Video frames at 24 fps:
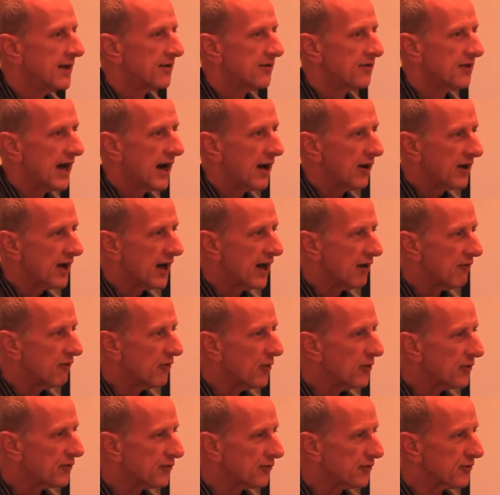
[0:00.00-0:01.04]
It's now kind of
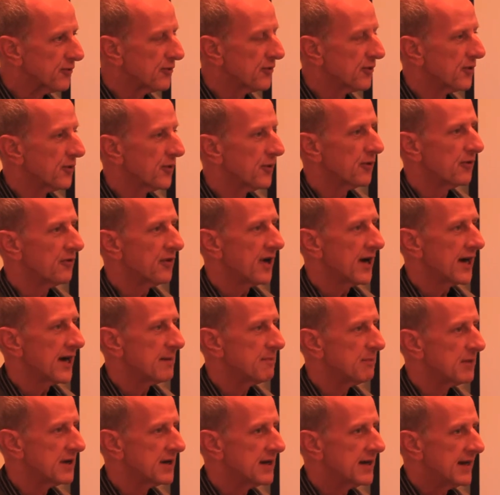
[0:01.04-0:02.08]
old school and old
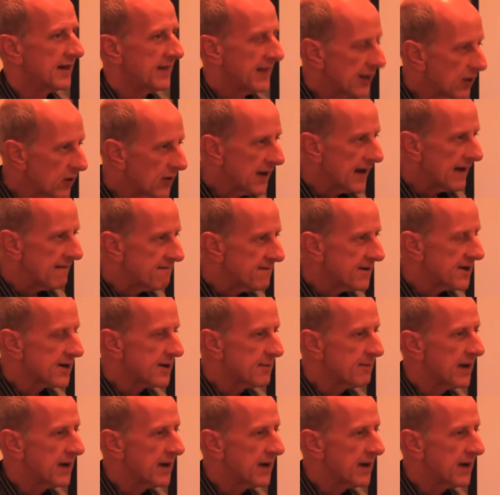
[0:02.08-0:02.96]
time, but they go that far